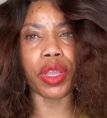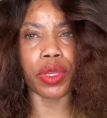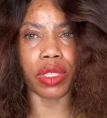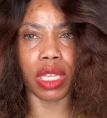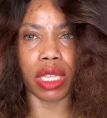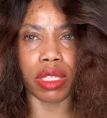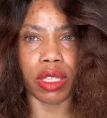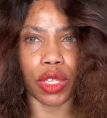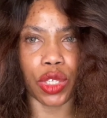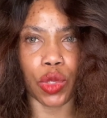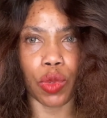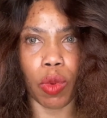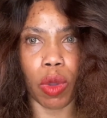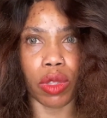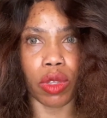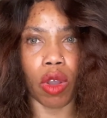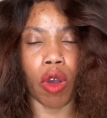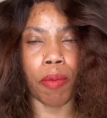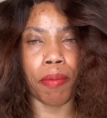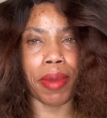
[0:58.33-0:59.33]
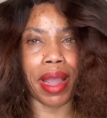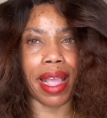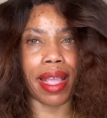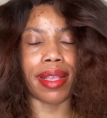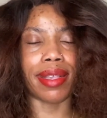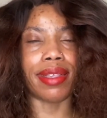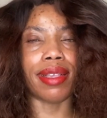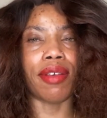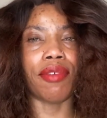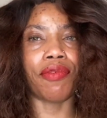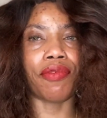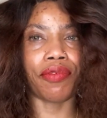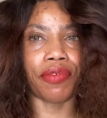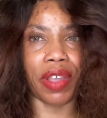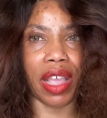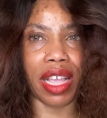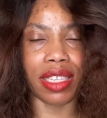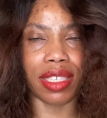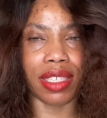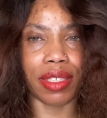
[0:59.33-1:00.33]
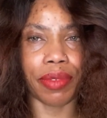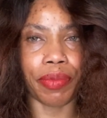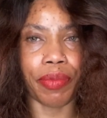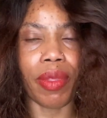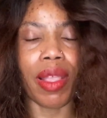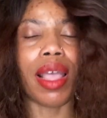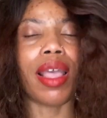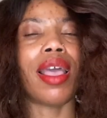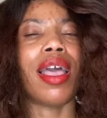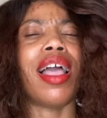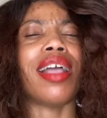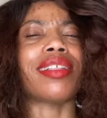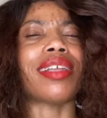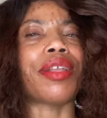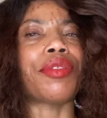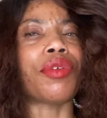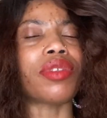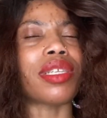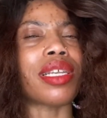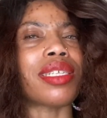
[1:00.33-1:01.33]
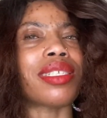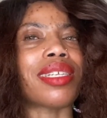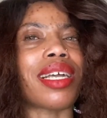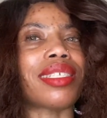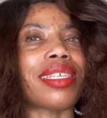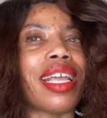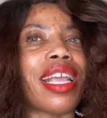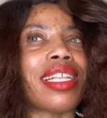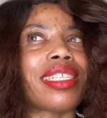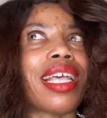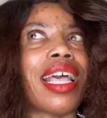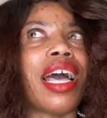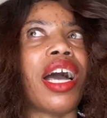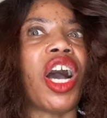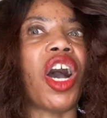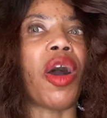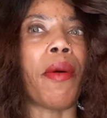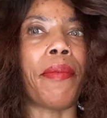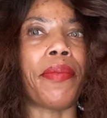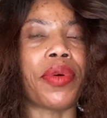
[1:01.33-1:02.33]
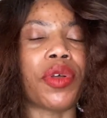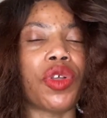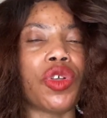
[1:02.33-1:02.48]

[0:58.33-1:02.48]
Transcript: using this one on my face, and I noticed that it helped